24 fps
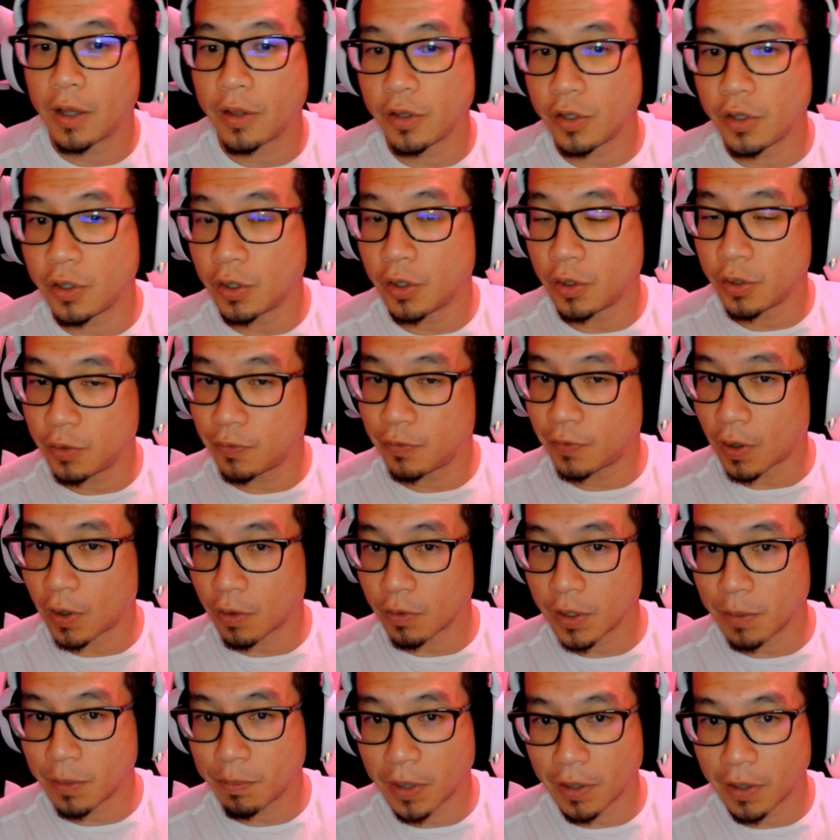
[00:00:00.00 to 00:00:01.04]
You know, you've
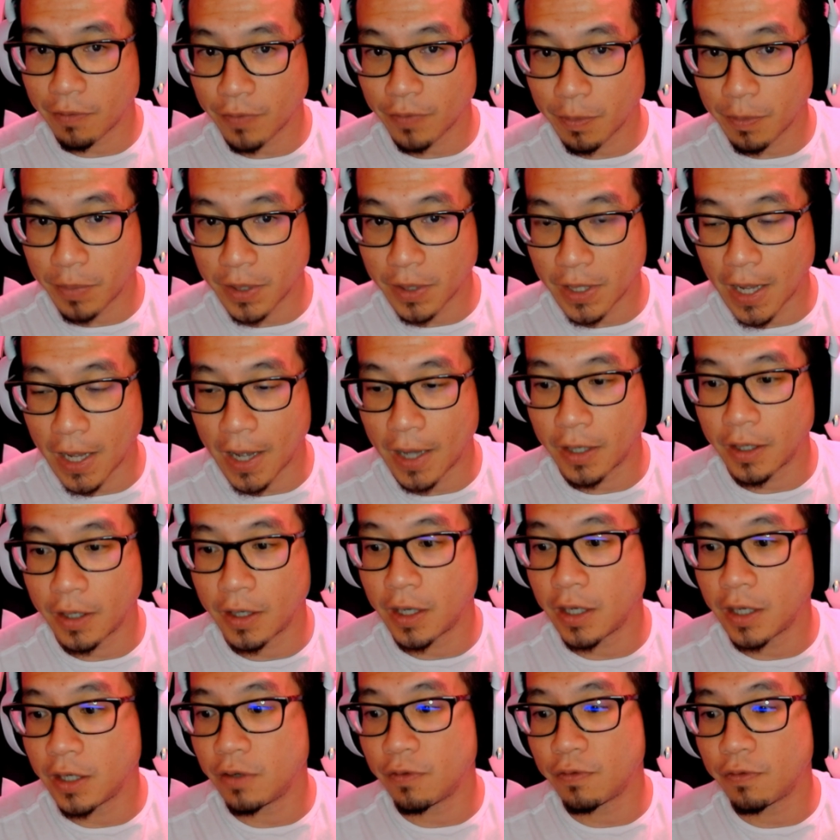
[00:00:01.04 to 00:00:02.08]
already buffed the
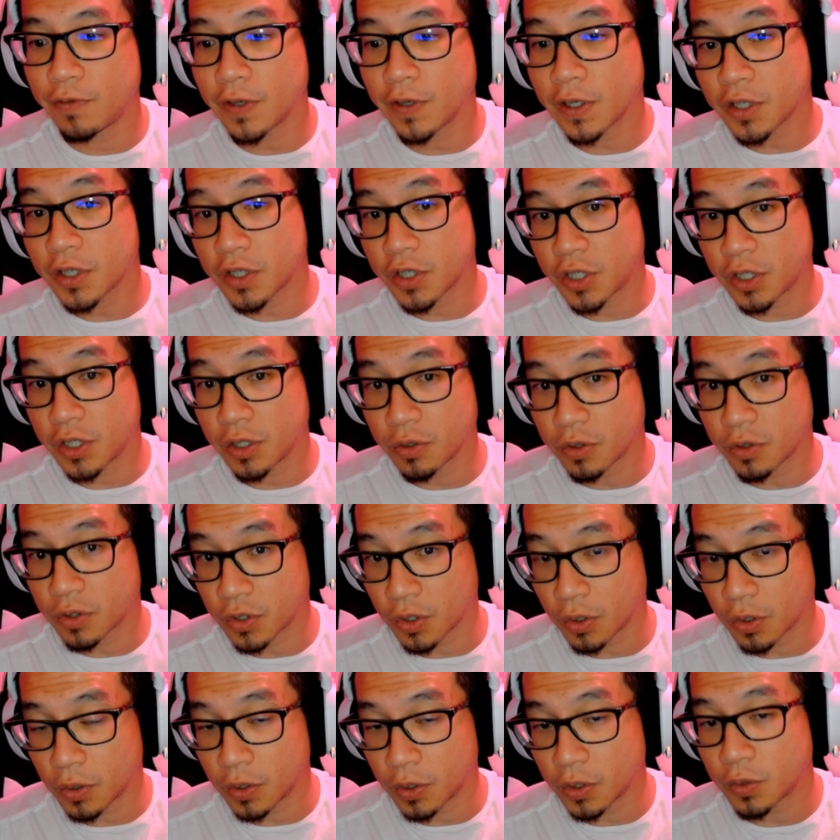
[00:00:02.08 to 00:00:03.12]
banana and you fixed shield
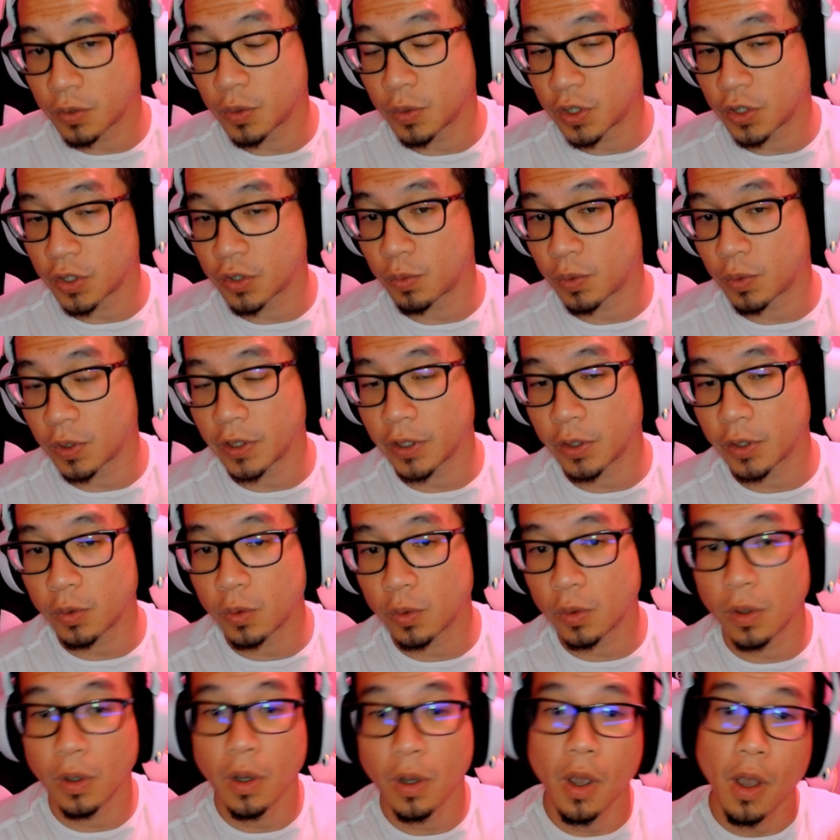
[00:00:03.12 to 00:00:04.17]
sodas, which is really
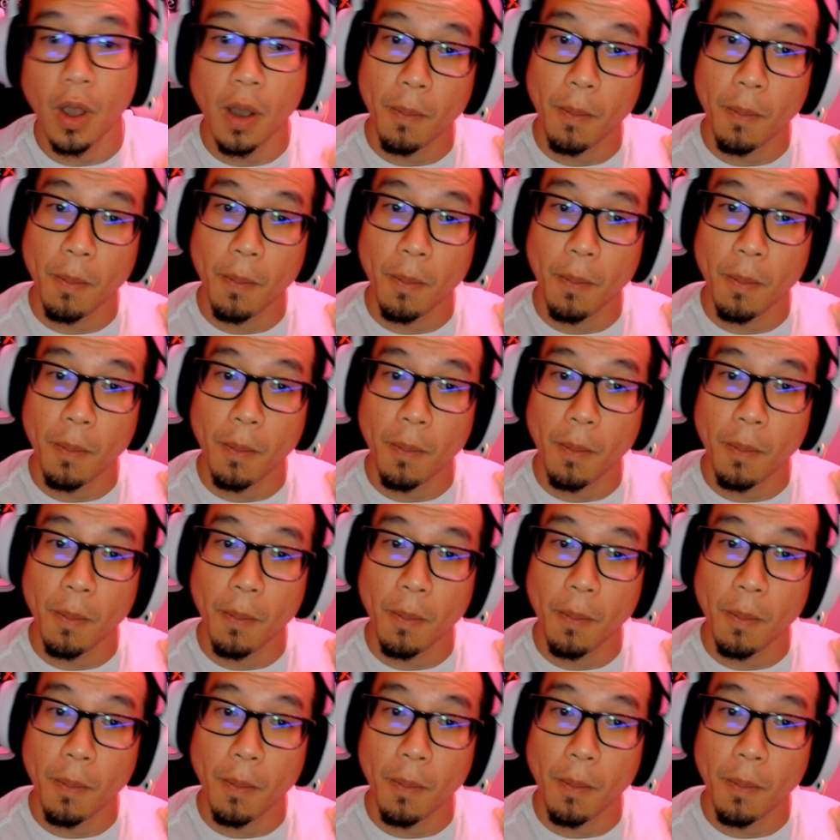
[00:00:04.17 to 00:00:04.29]
cool.